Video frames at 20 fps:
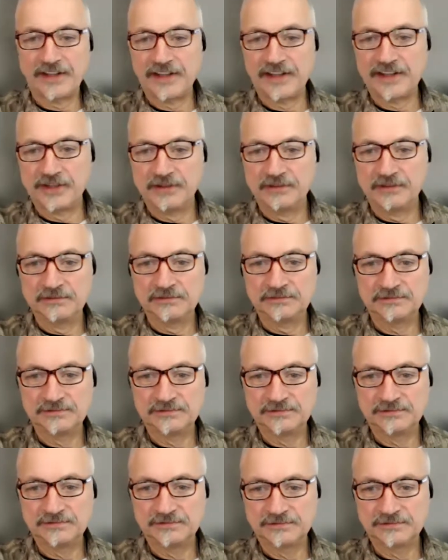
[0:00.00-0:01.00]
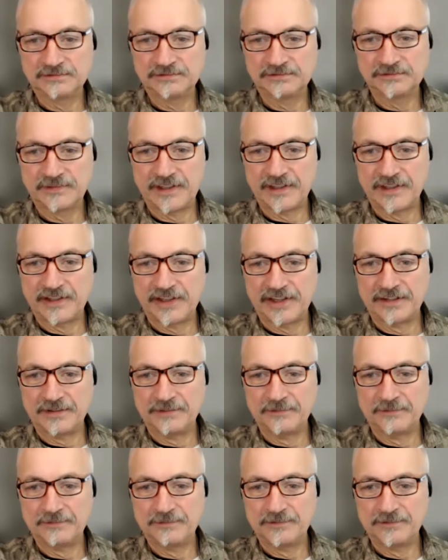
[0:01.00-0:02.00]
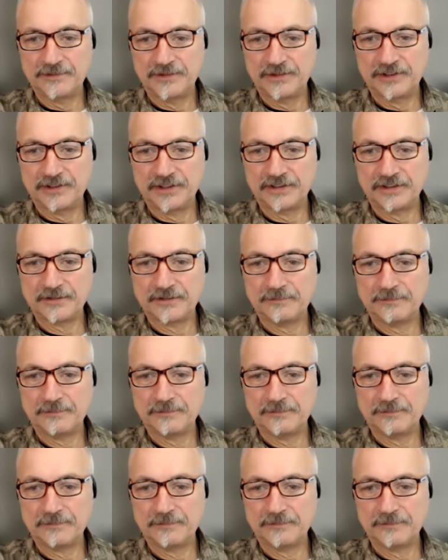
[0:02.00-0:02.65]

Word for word: Thank you. Thanks, everyone. Thank Adam. Cheers.